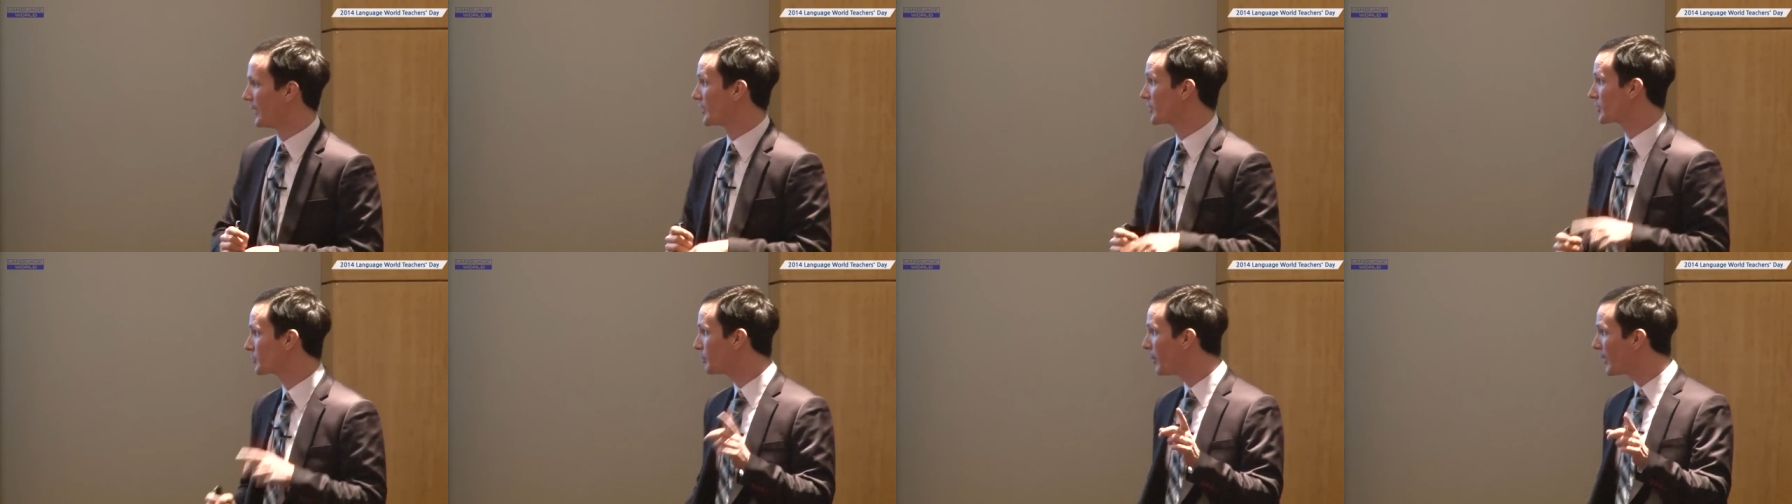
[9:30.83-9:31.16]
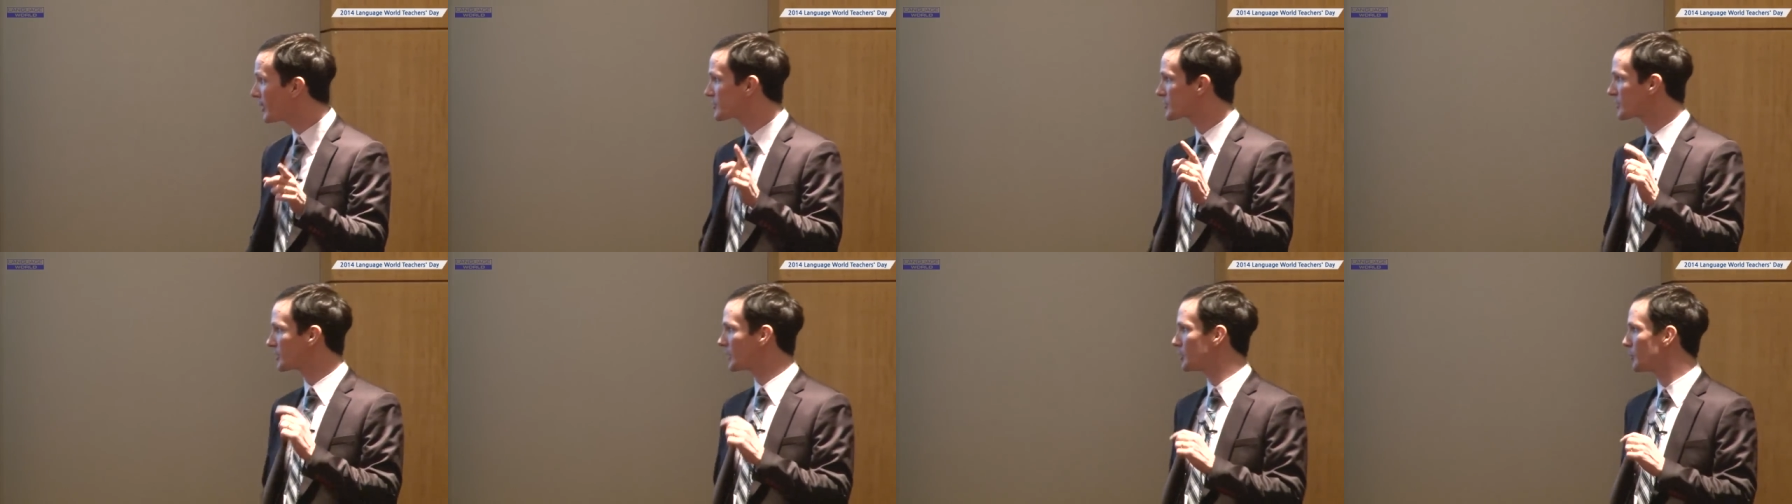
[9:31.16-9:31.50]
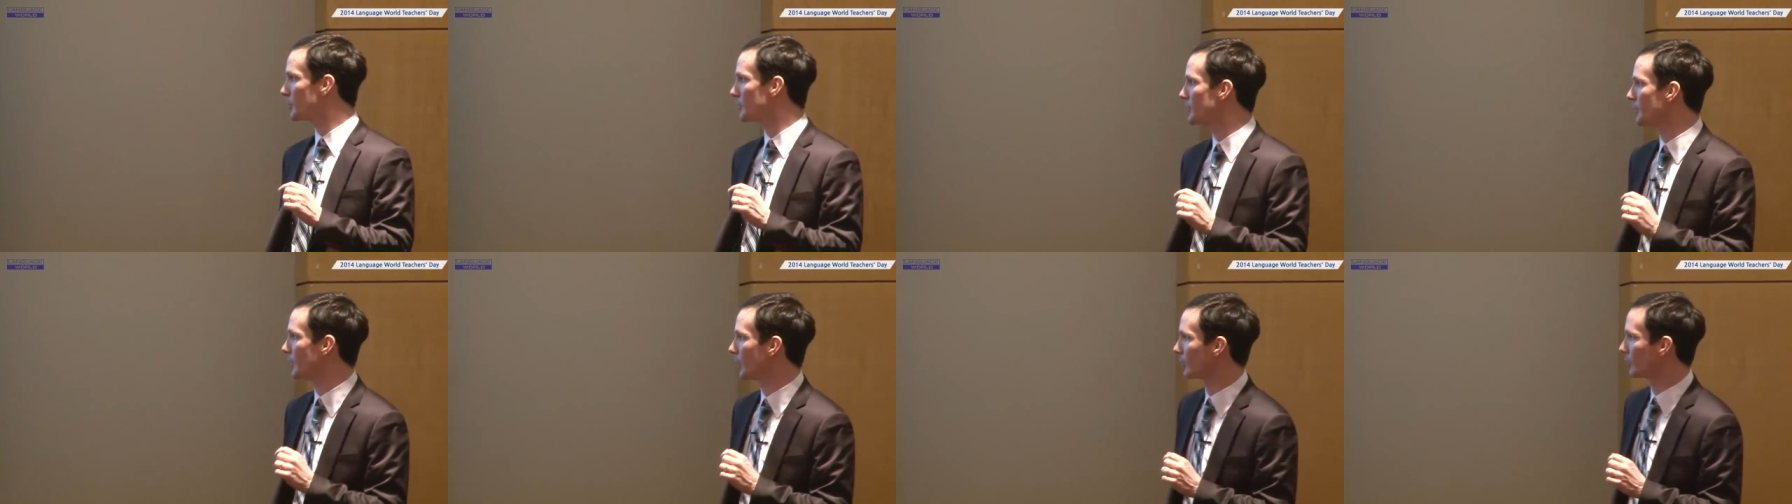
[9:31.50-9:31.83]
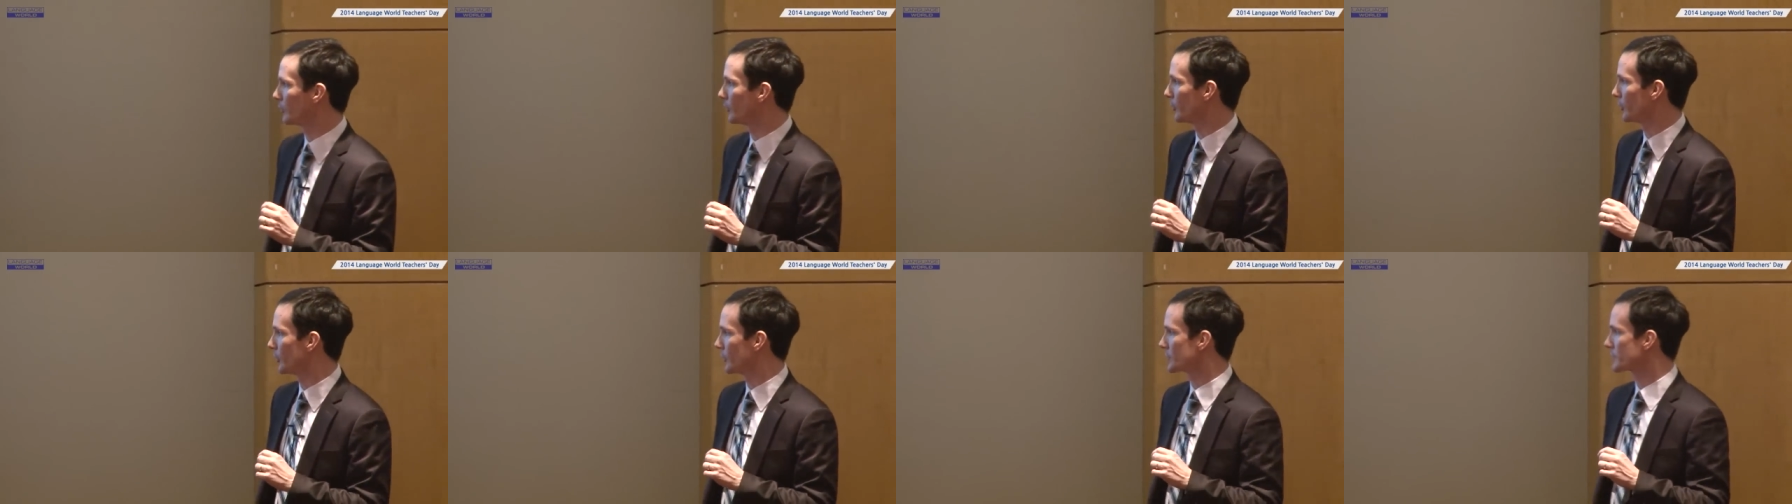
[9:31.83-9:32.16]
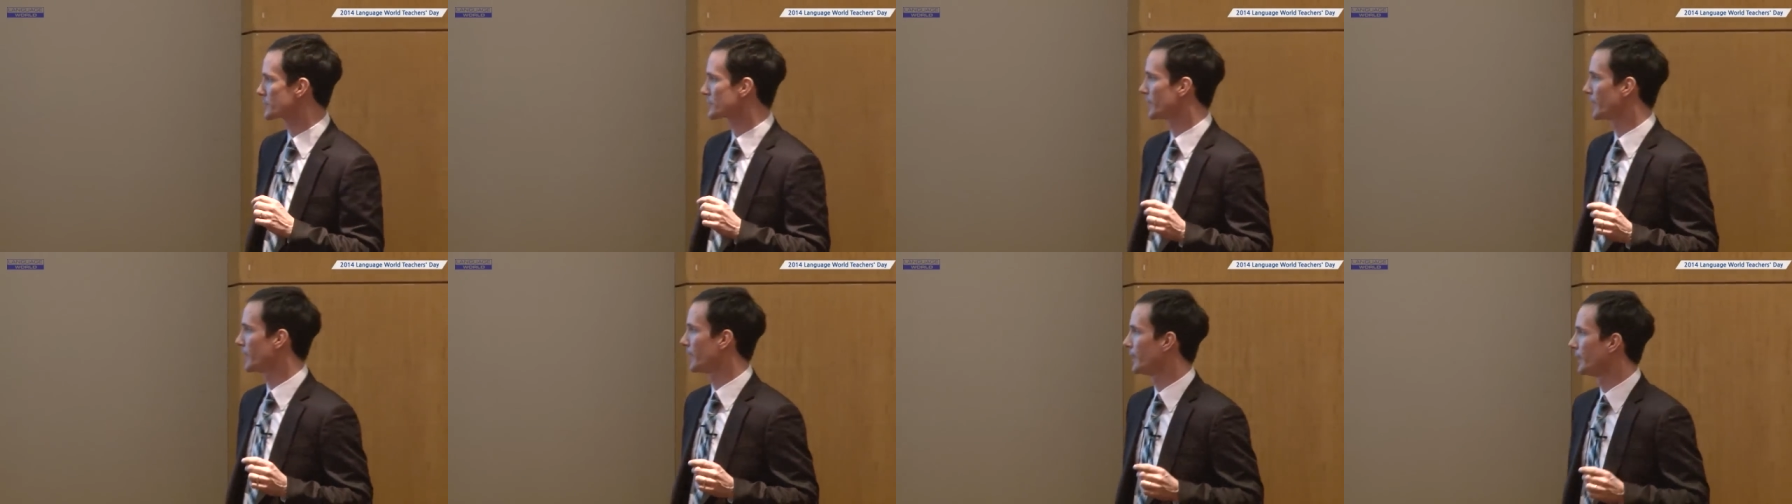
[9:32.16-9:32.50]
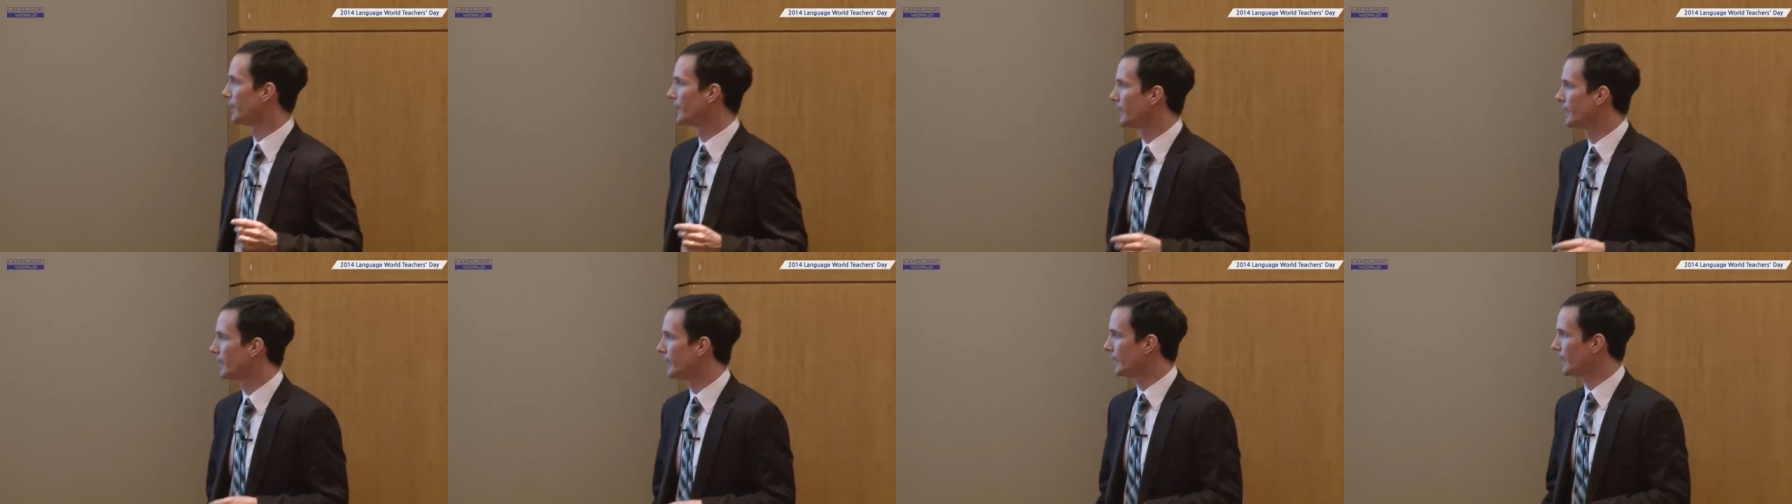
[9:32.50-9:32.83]
especially with young learners.
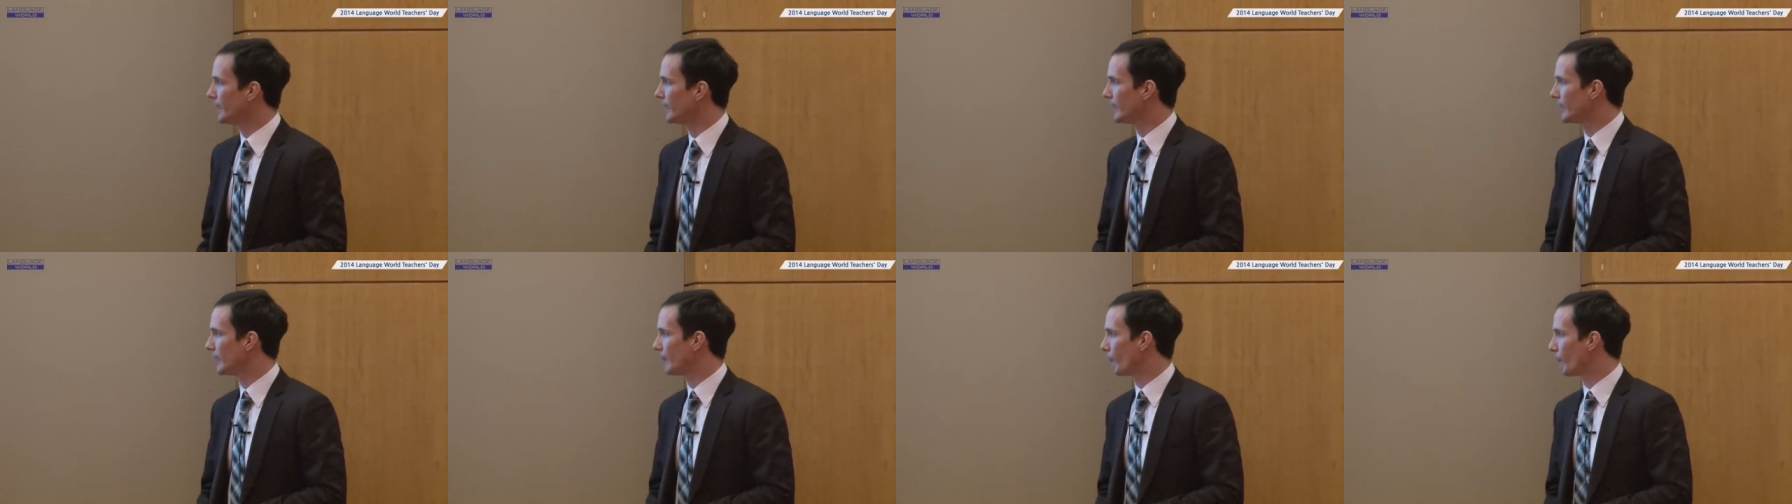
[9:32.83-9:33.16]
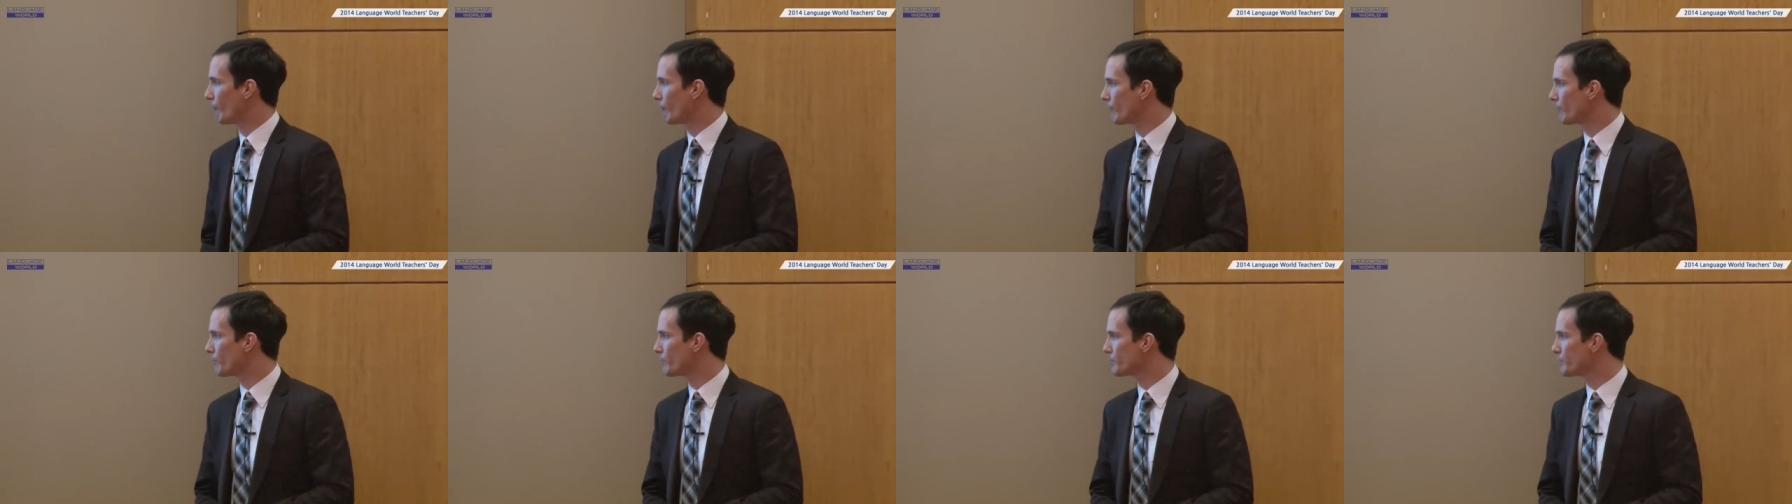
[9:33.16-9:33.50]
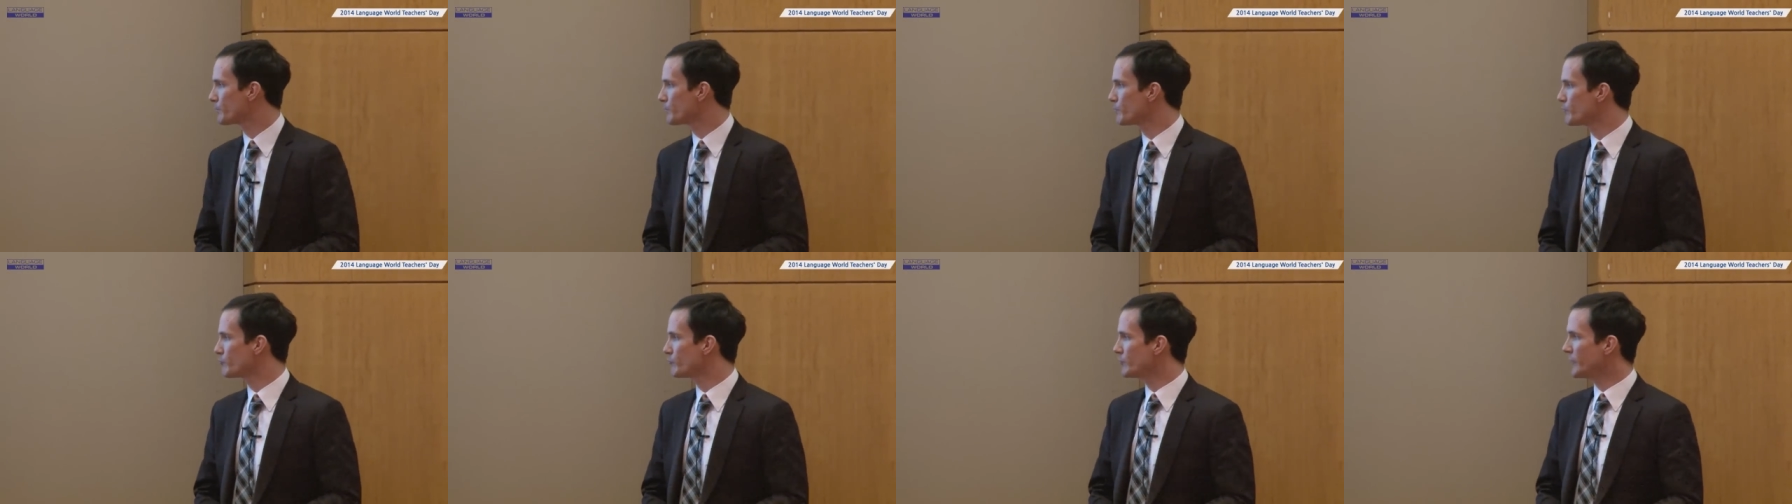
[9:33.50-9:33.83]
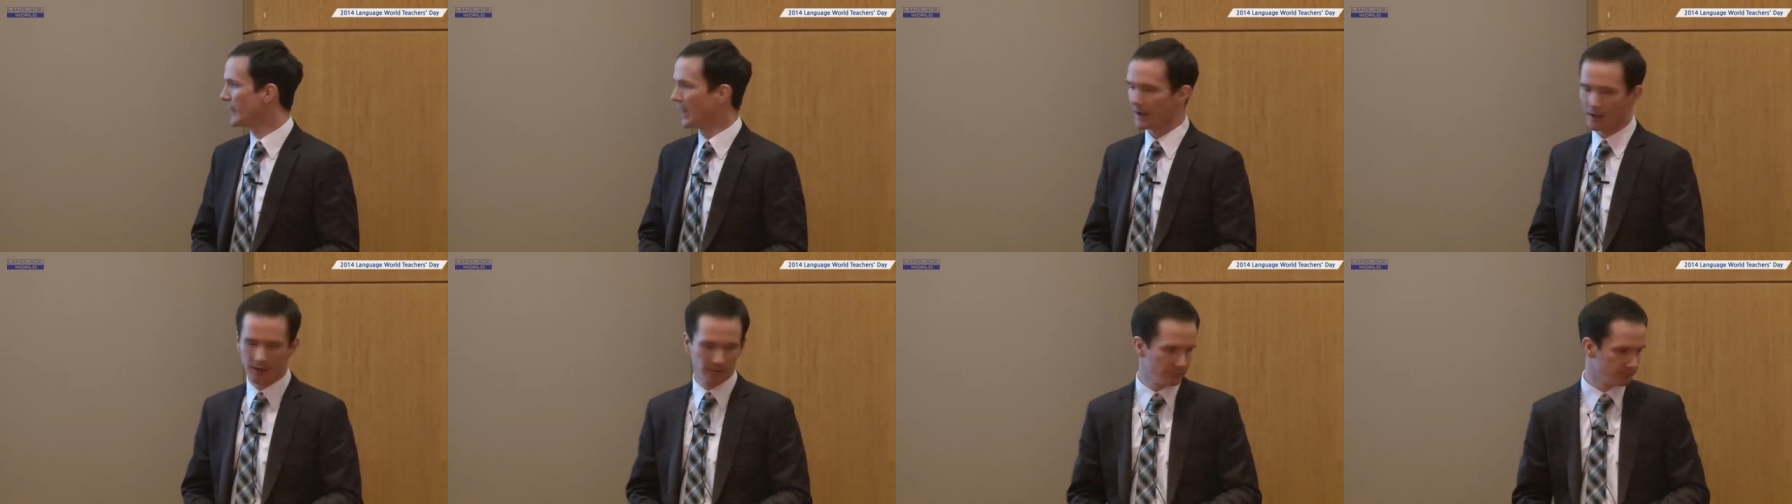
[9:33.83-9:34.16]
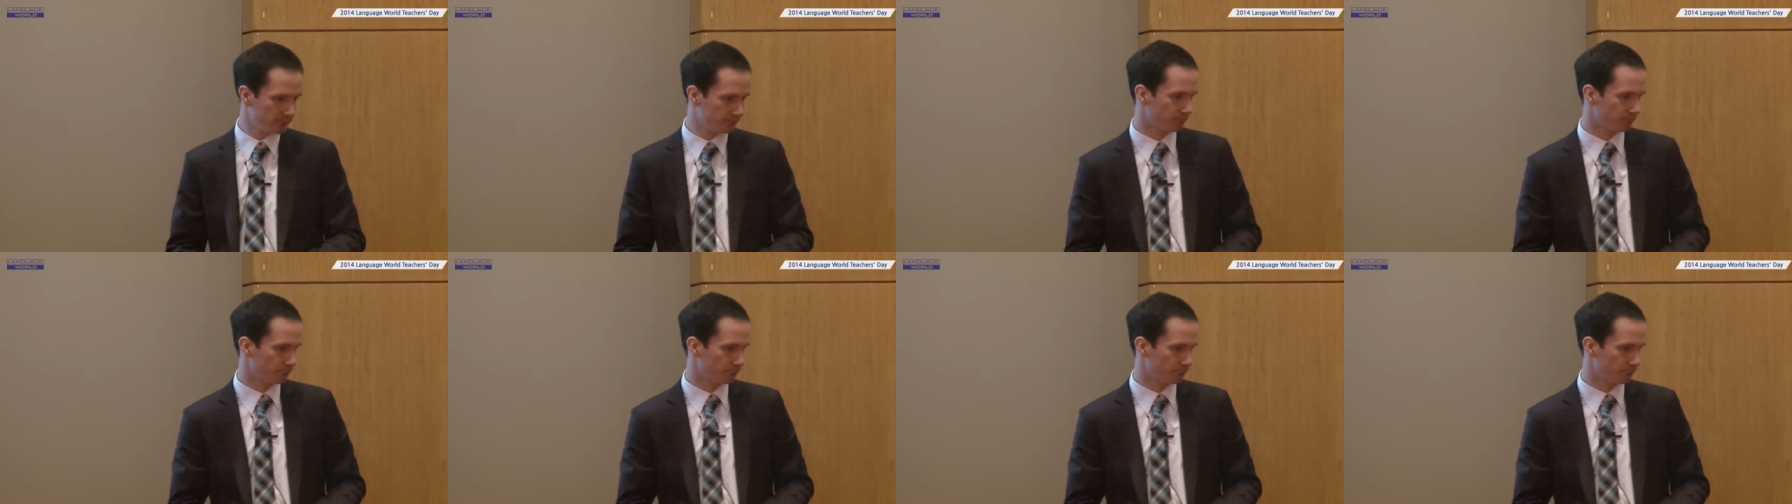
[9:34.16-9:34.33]
Yeah.